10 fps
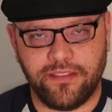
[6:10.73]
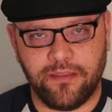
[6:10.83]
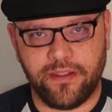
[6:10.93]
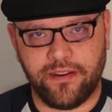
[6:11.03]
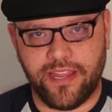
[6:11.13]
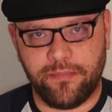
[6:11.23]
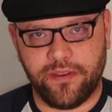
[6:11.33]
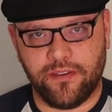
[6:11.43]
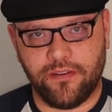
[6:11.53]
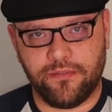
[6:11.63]
Some that are
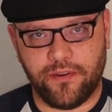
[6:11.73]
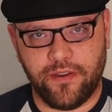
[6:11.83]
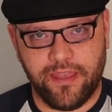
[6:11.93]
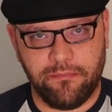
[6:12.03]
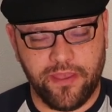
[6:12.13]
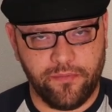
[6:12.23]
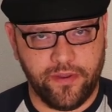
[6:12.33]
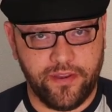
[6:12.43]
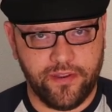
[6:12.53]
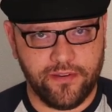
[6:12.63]
happening over at Mount
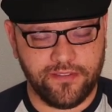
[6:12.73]
Rainier,